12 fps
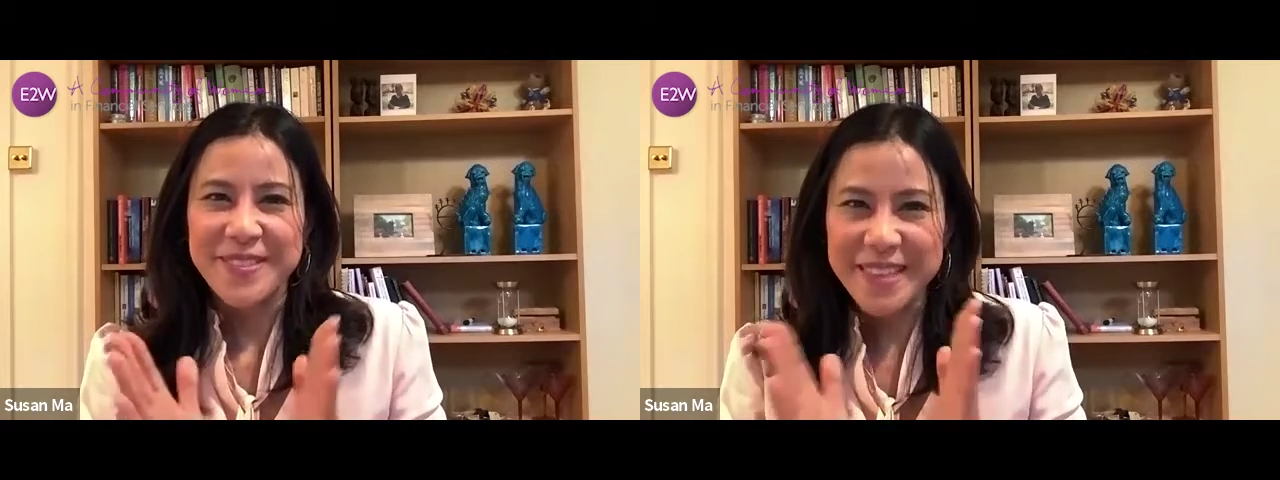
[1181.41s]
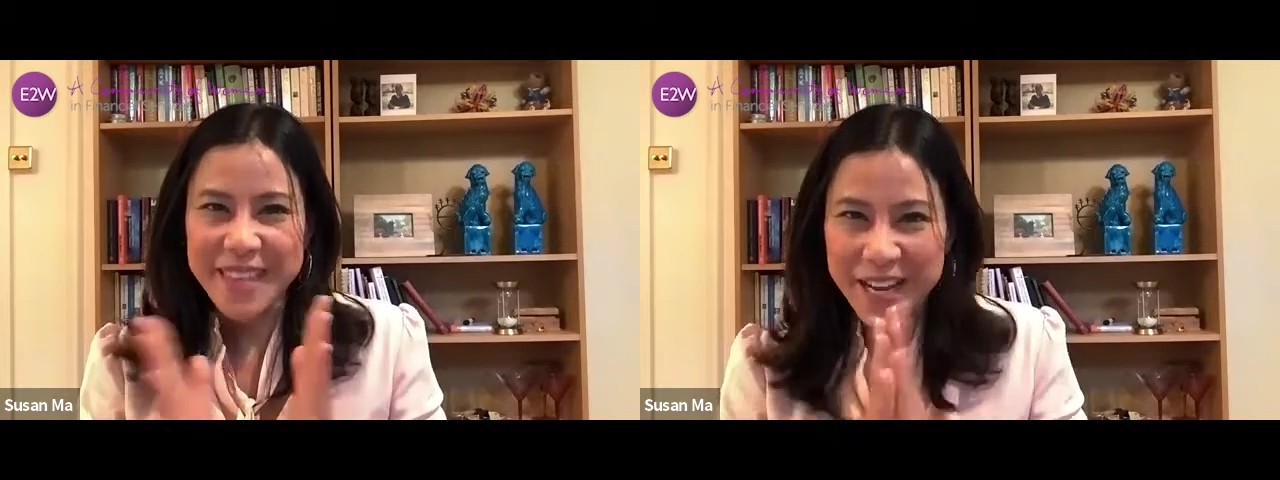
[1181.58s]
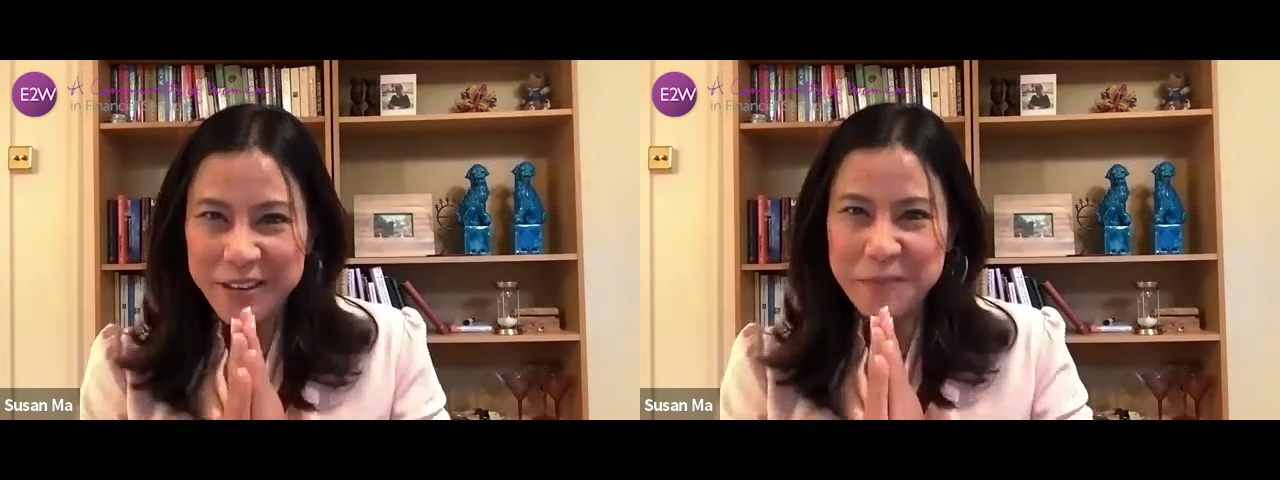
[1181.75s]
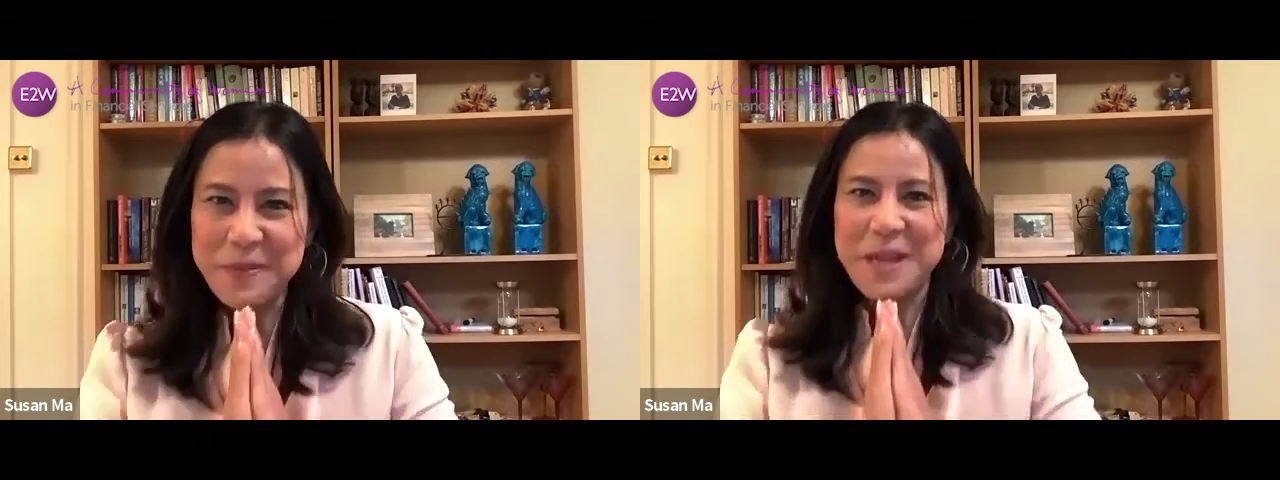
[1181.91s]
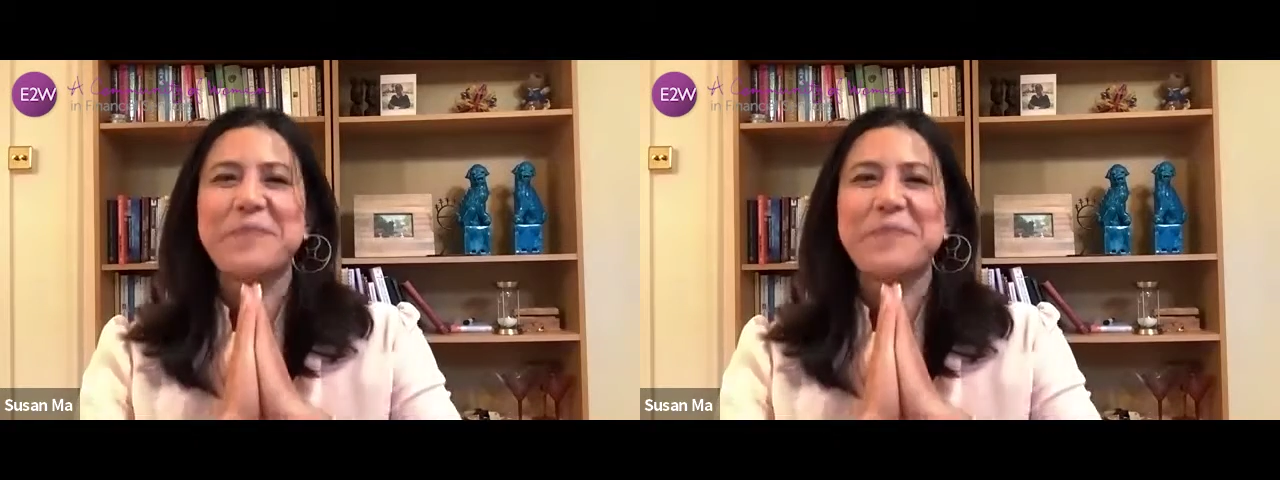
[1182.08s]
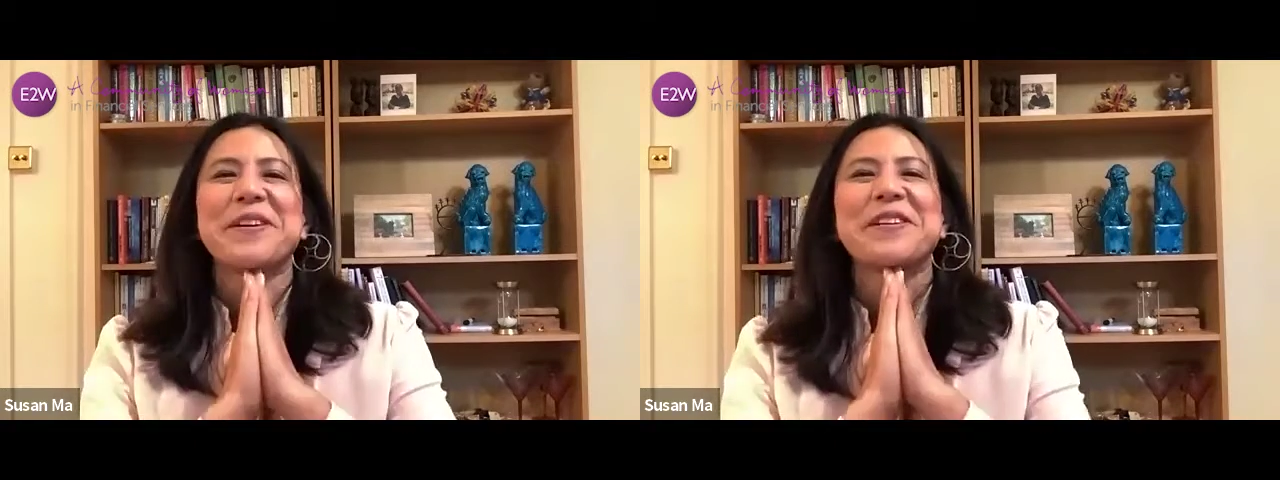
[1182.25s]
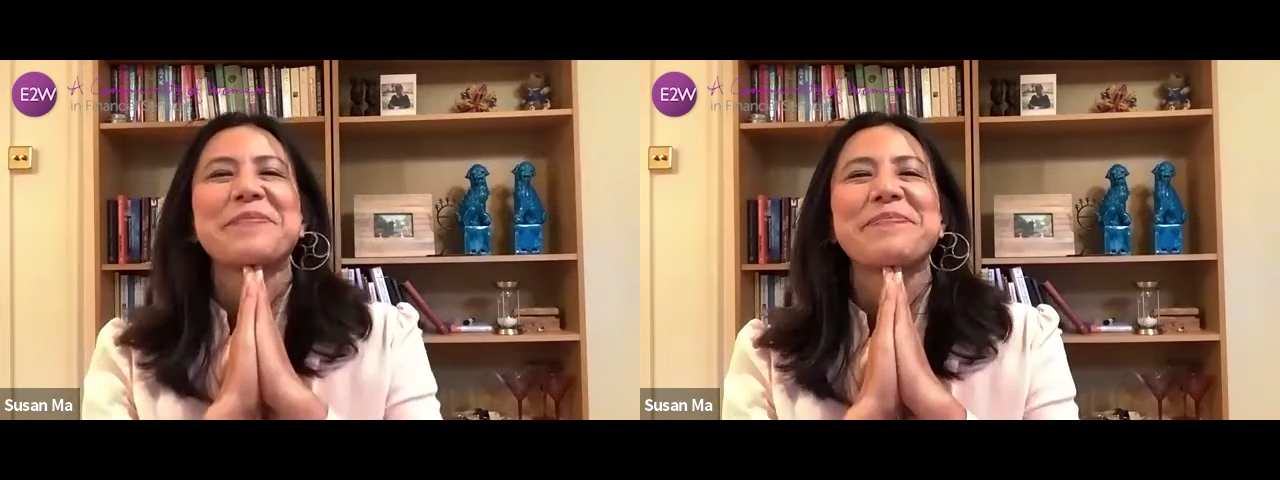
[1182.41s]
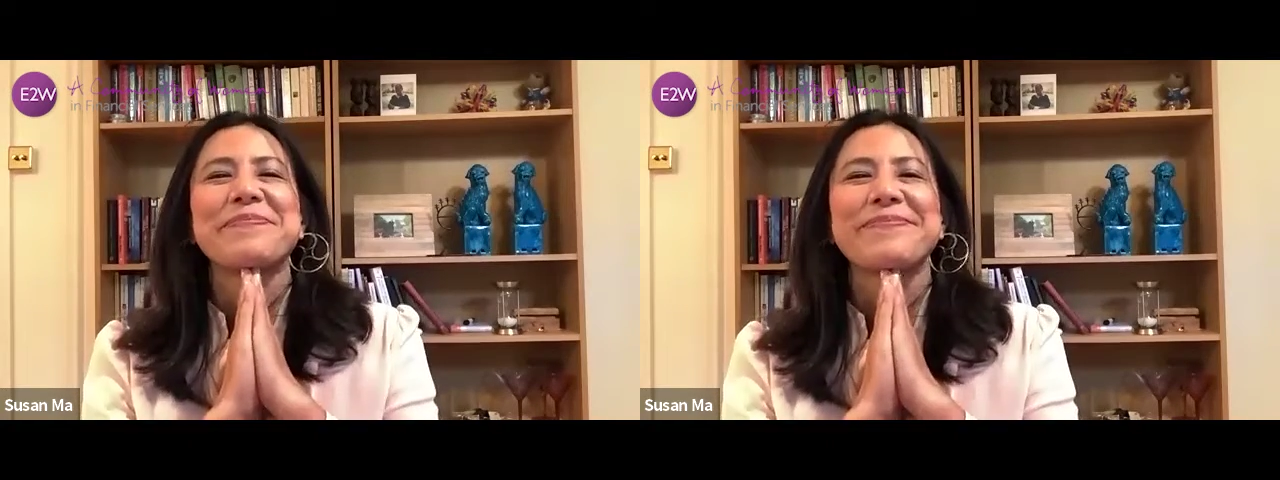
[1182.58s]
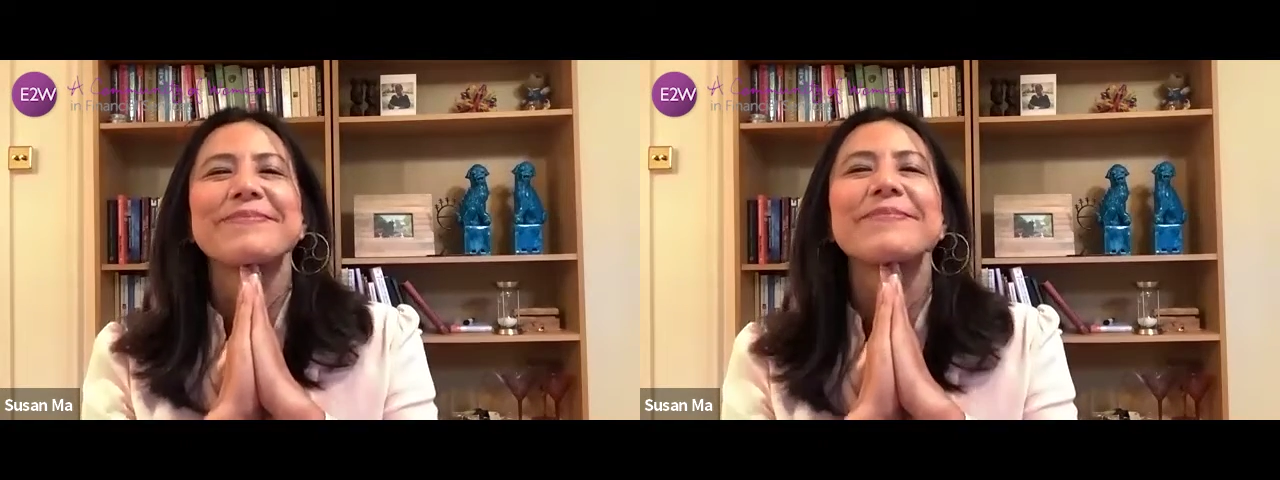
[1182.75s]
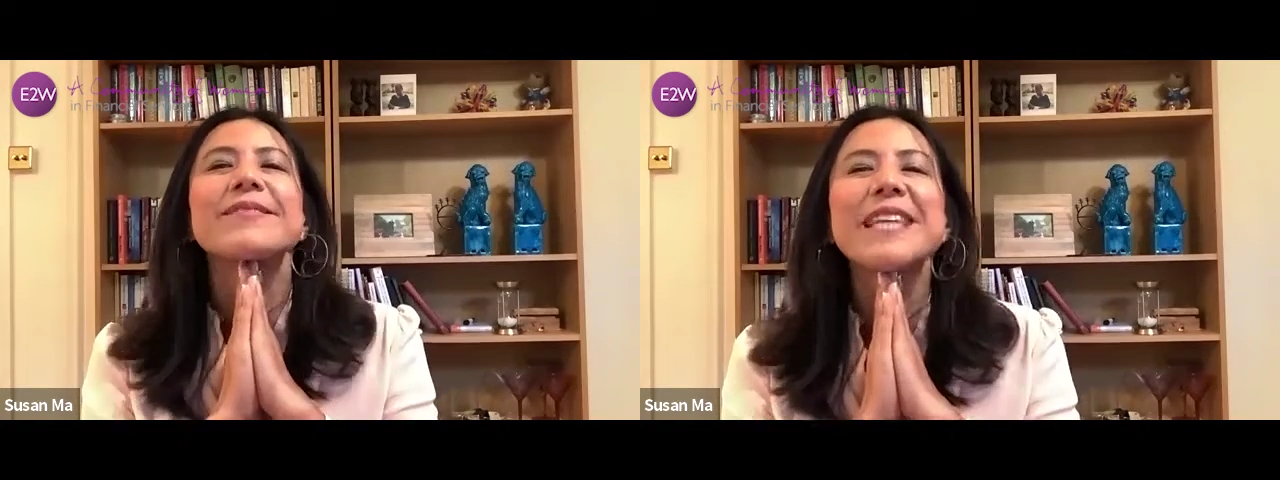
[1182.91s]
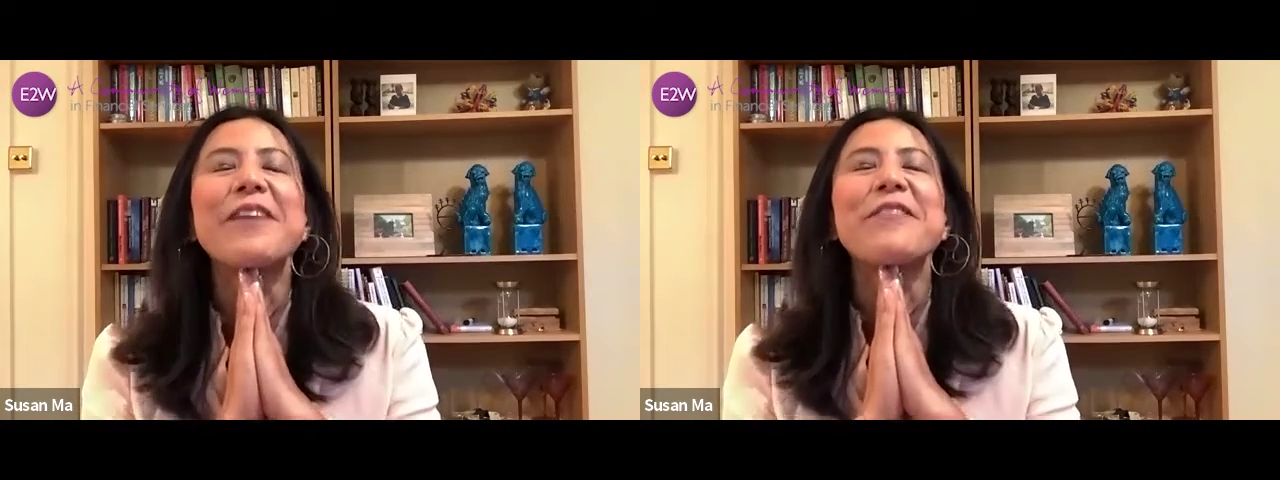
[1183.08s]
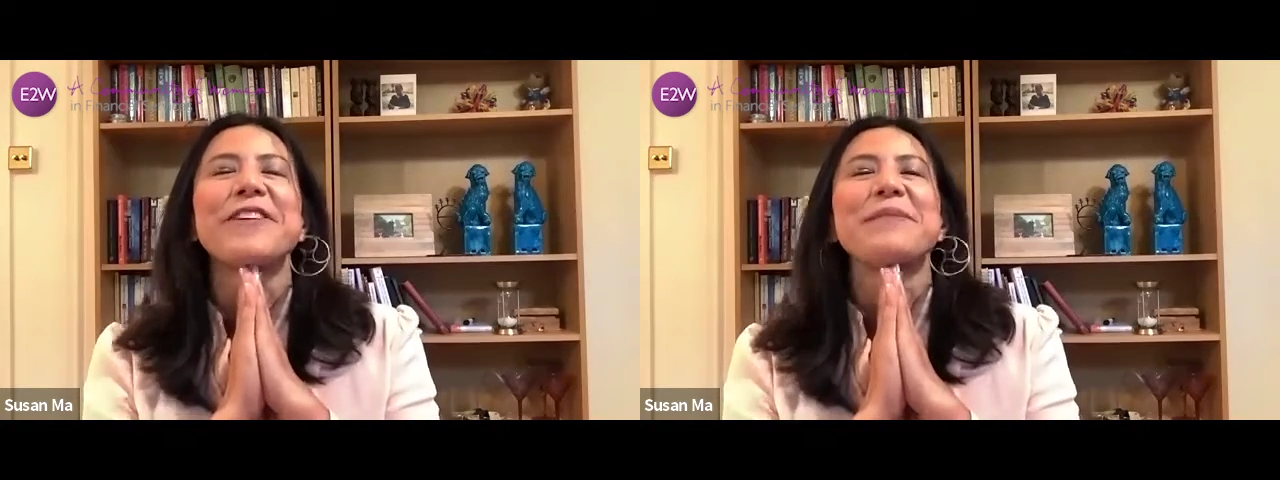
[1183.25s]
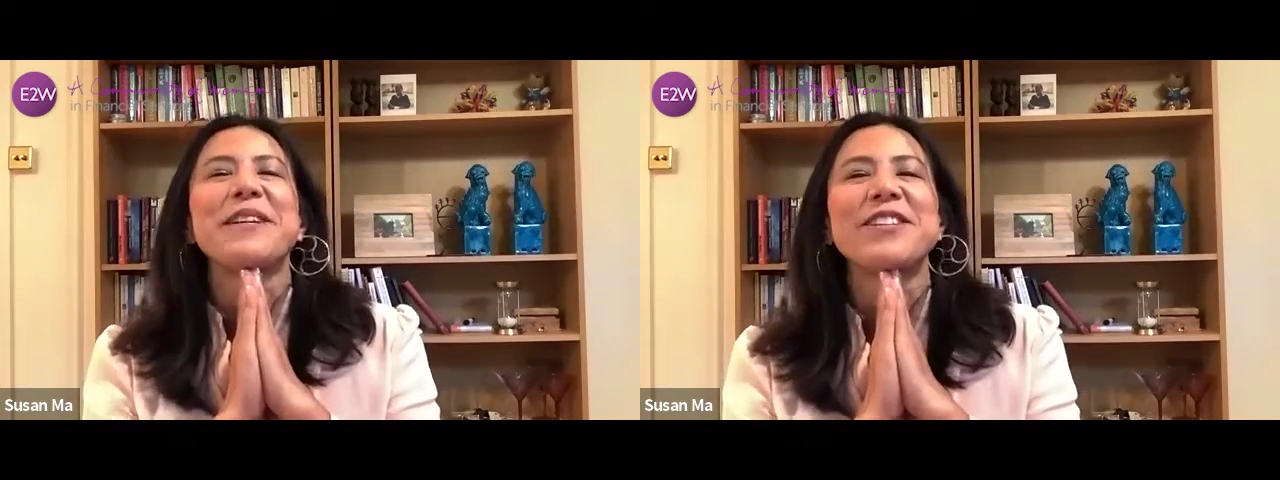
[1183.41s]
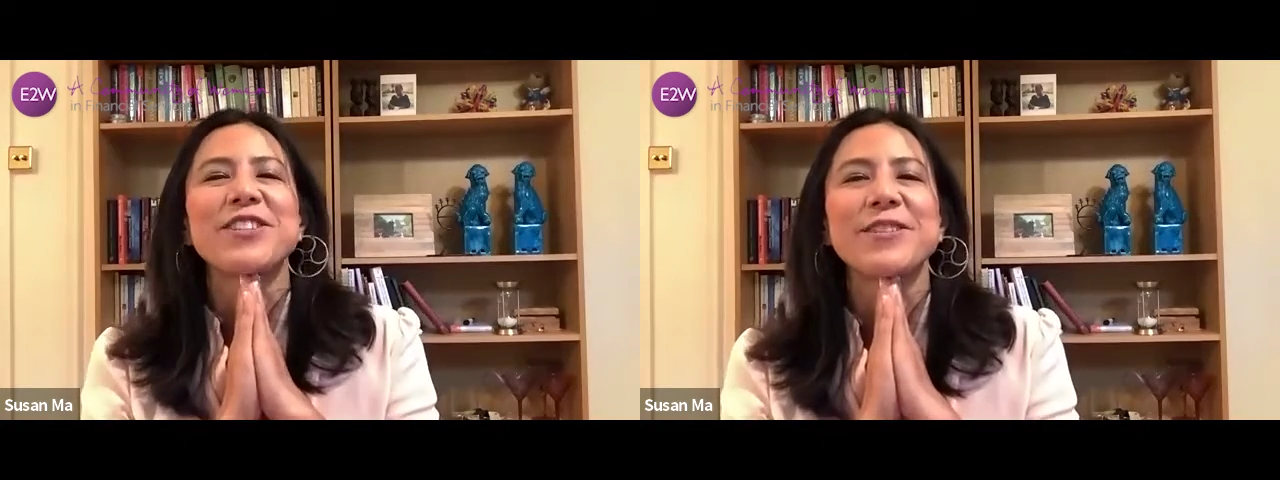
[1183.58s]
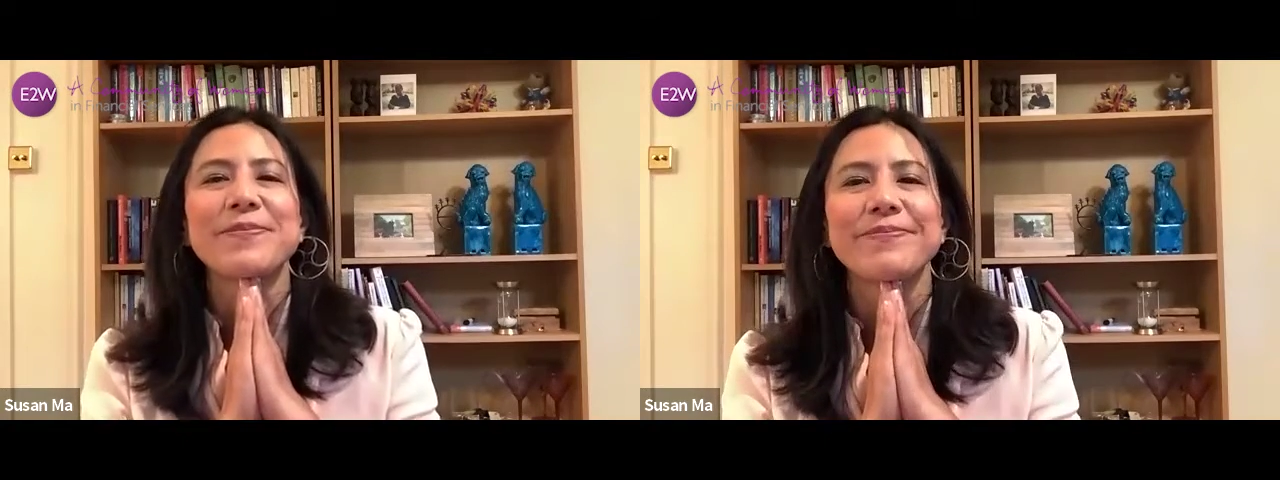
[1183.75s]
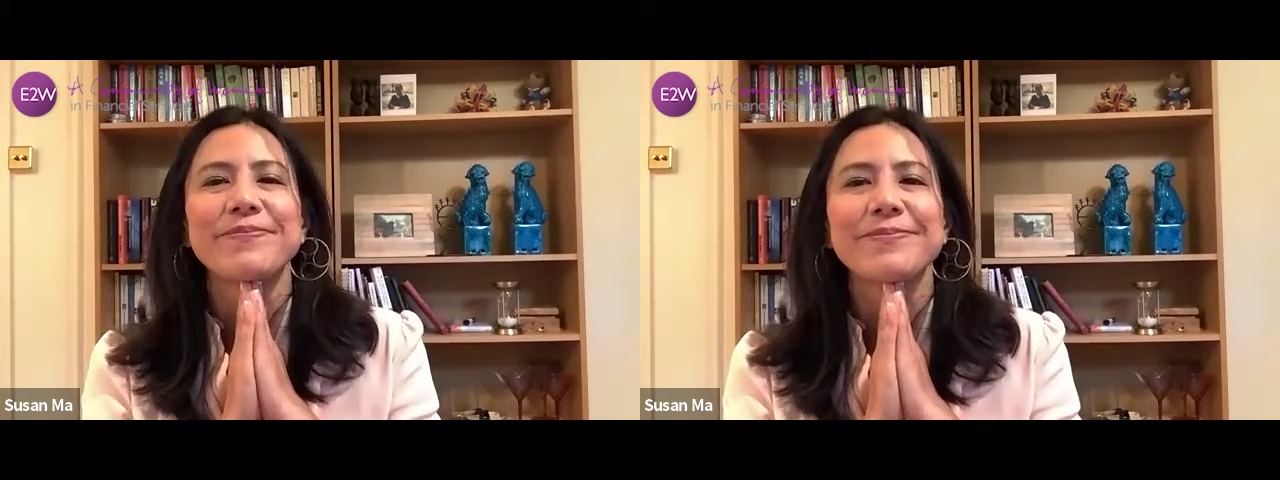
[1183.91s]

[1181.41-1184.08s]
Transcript: Now the main part, self-image